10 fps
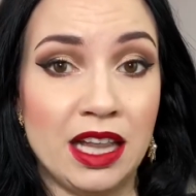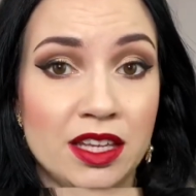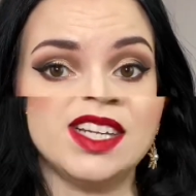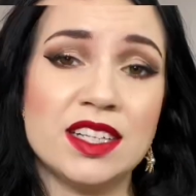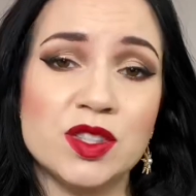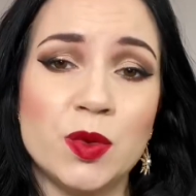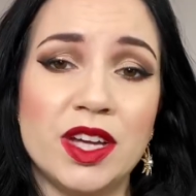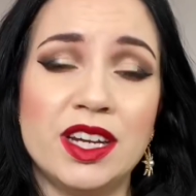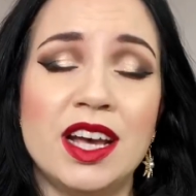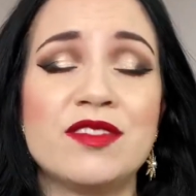This next one
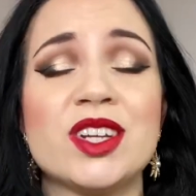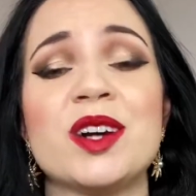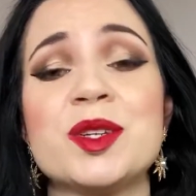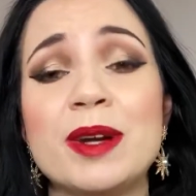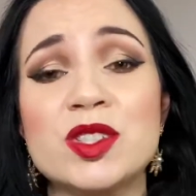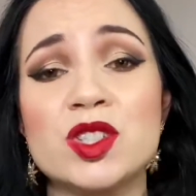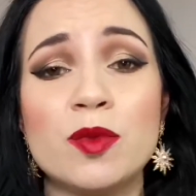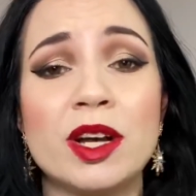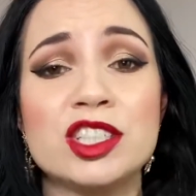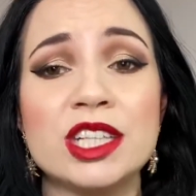I've talked about so
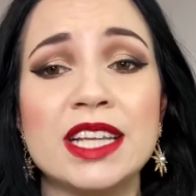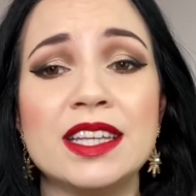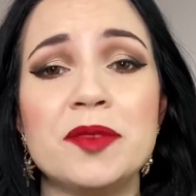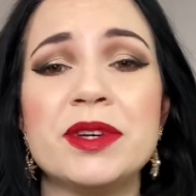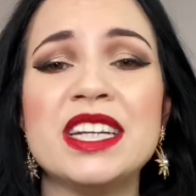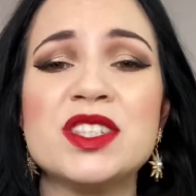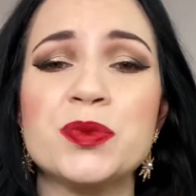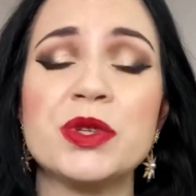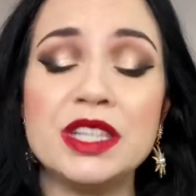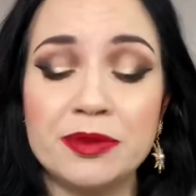much lately, but it's
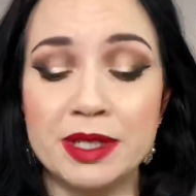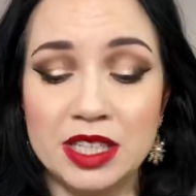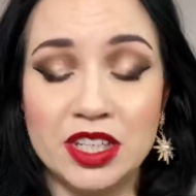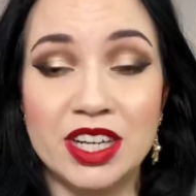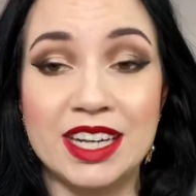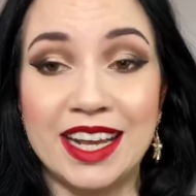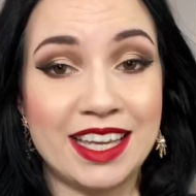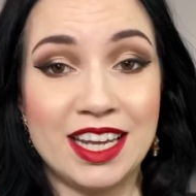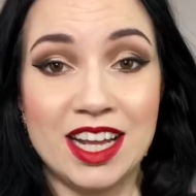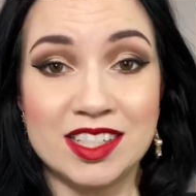really, really good. And I
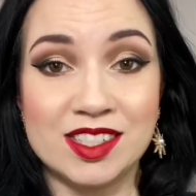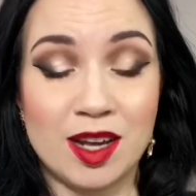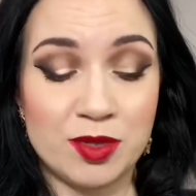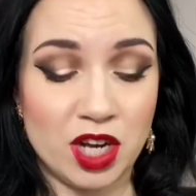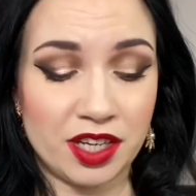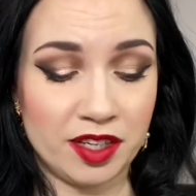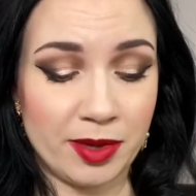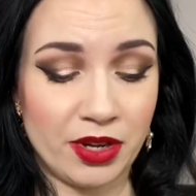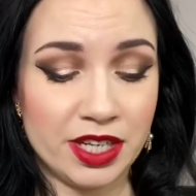cannot stop talking about it.